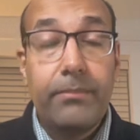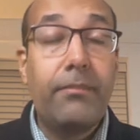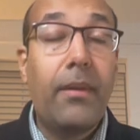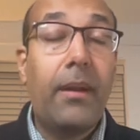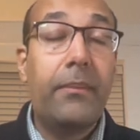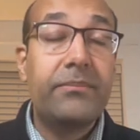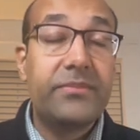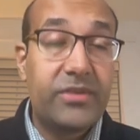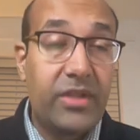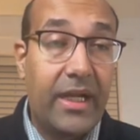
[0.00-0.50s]

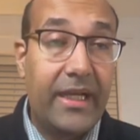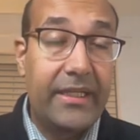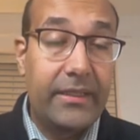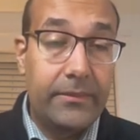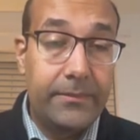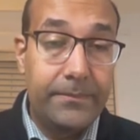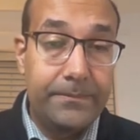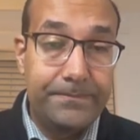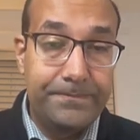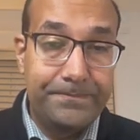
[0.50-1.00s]
MUM trial.
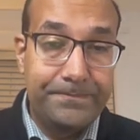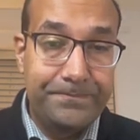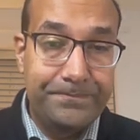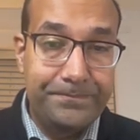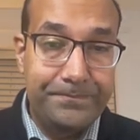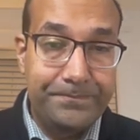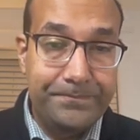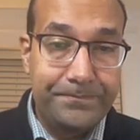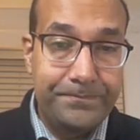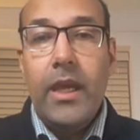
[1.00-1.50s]

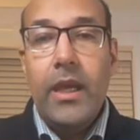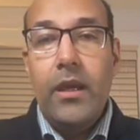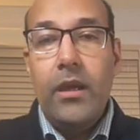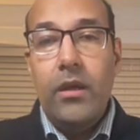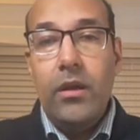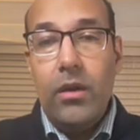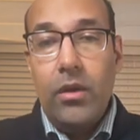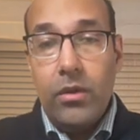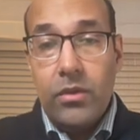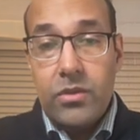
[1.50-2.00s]

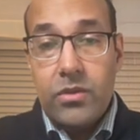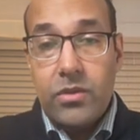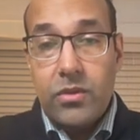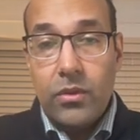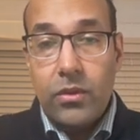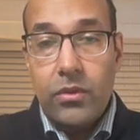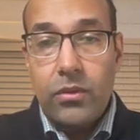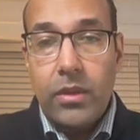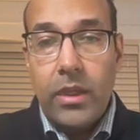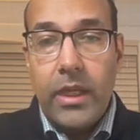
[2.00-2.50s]

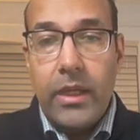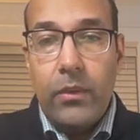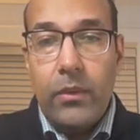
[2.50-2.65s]
Also,